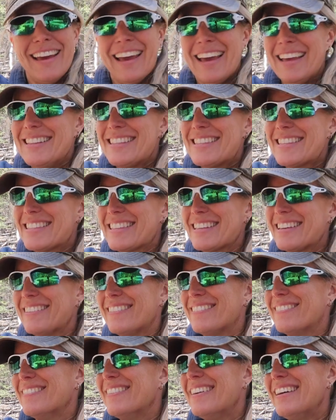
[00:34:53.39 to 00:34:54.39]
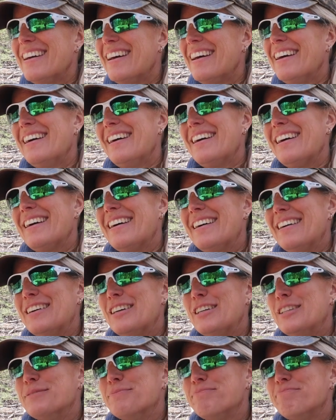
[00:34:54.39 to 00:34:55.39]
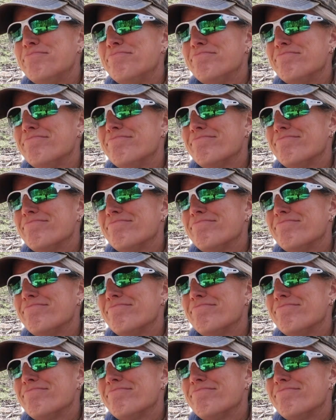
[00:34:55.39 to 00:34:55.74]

And so that